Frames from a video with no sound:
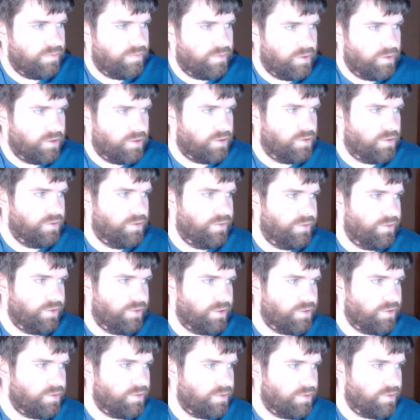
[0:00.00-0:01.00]
version
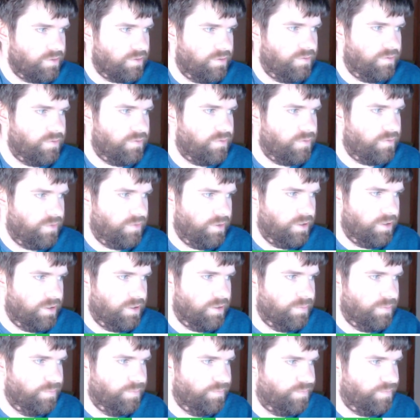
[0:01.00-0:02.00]
6 of
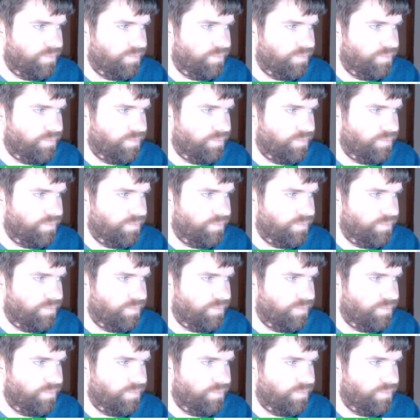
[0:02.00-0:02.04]
Arduino